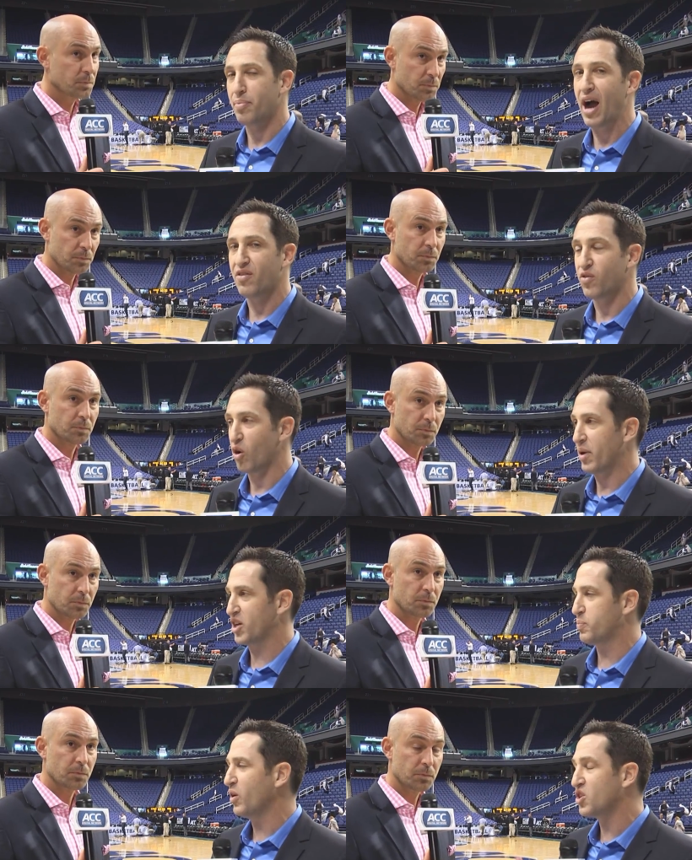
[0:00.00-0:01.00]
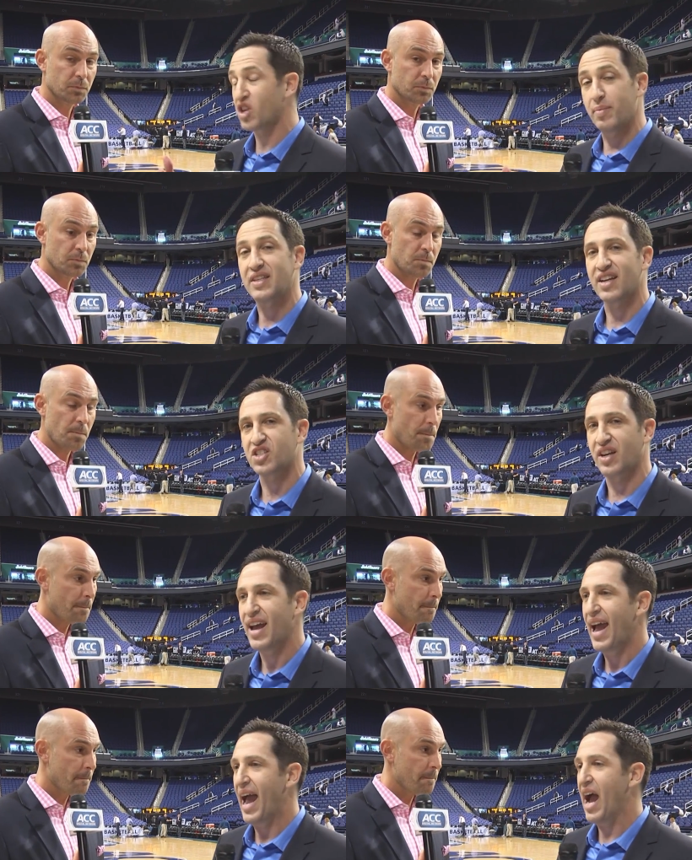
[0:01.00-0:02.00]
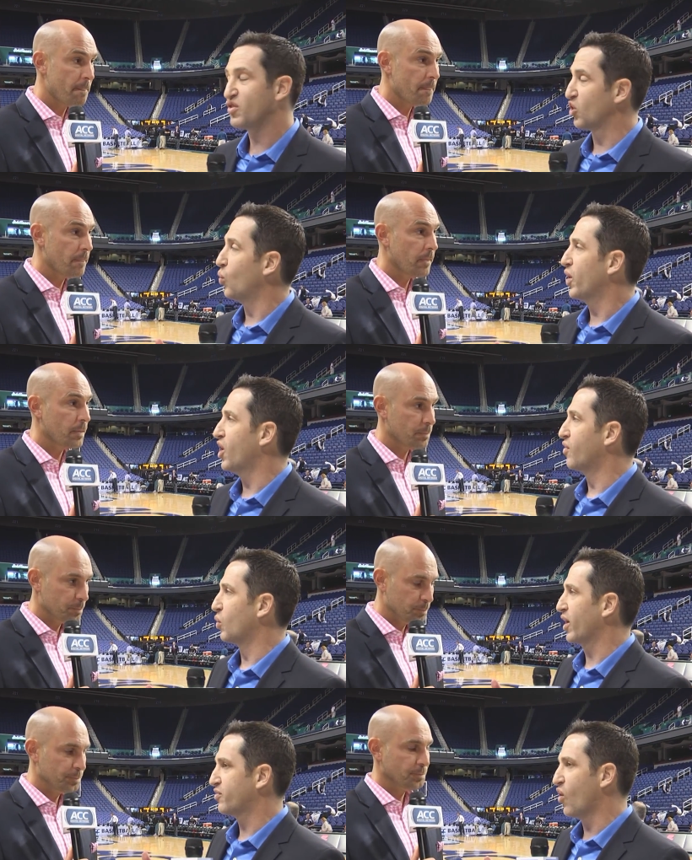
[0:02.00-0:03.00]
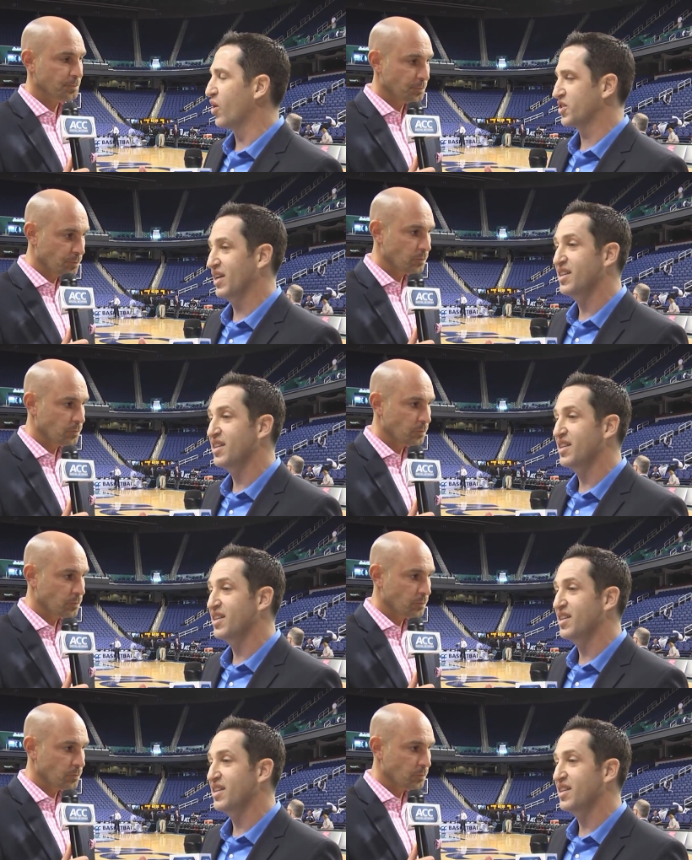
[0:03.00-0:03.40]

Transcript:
Speaker 1: by four, but I spoke to Jamie Dixon after the win over Wake Forest,